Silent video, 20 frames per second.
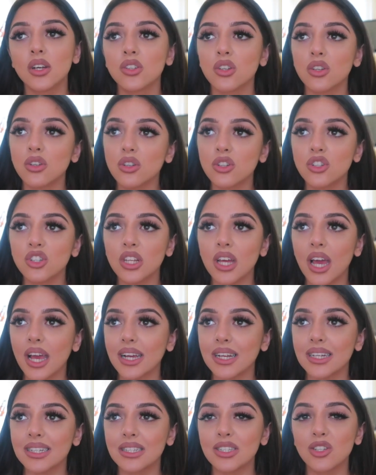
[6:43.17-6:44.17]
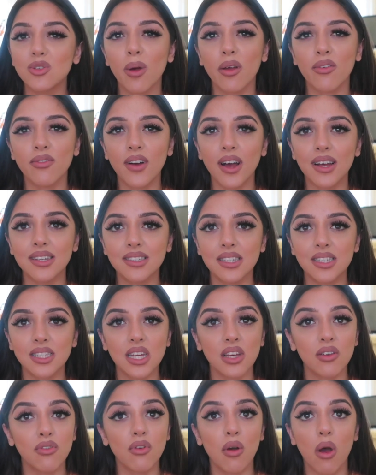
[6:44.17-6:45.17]
So usually I can do my first
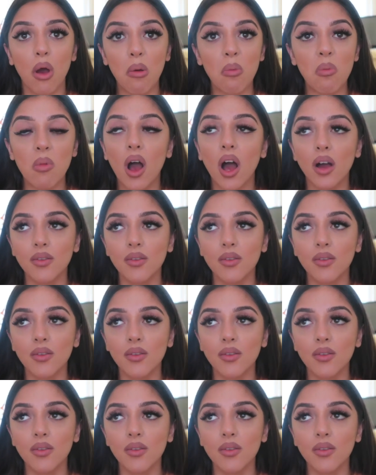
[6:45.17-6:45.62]
sitting for,